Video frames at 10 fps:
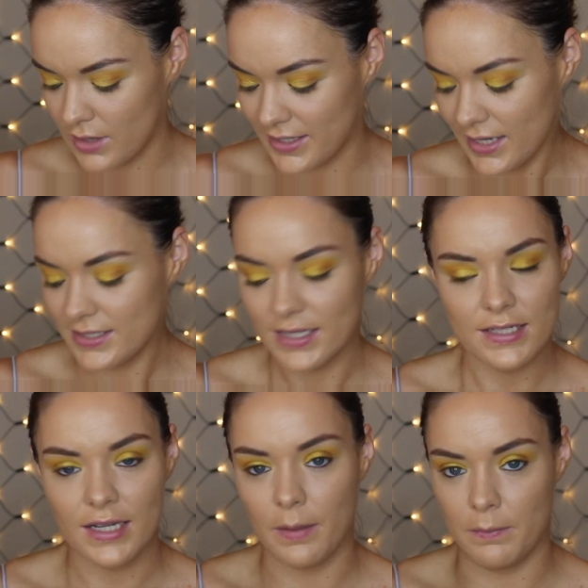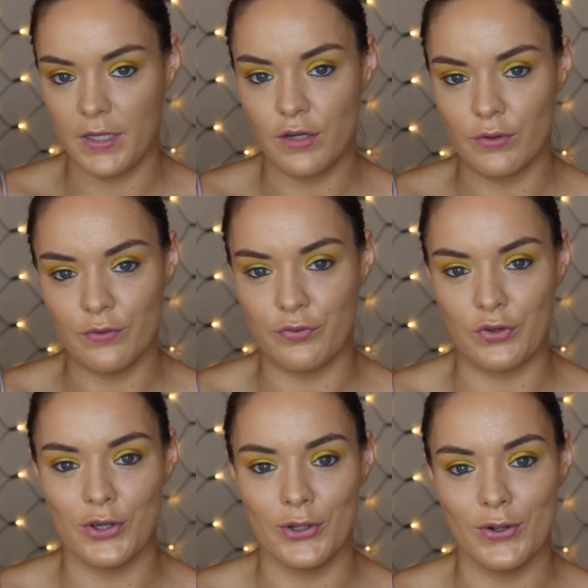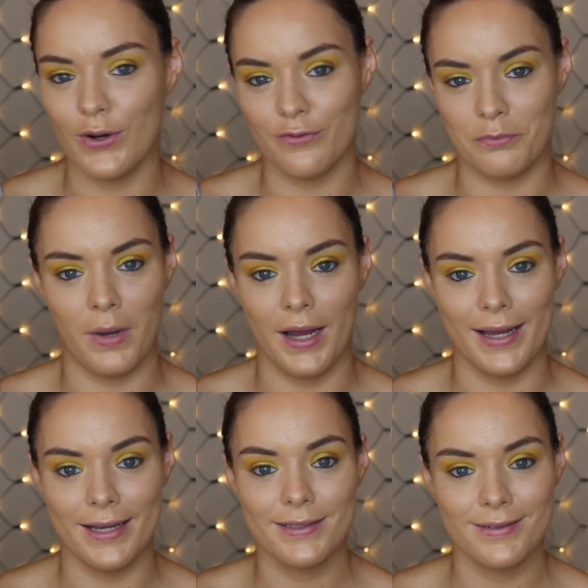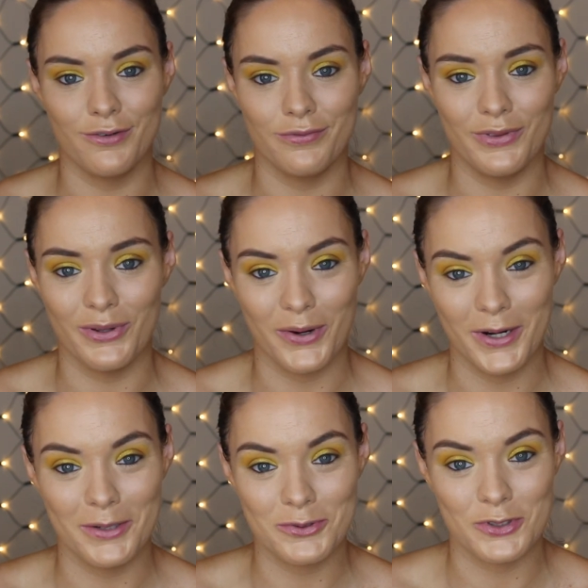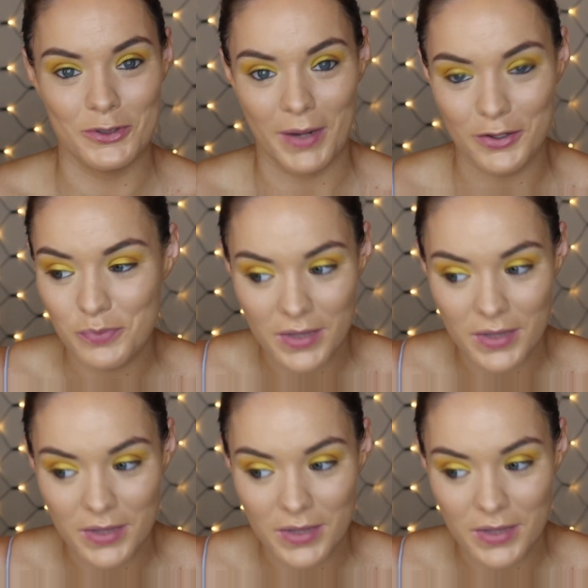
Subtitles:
I guess that's like a mini review of the L'Oreal True Match.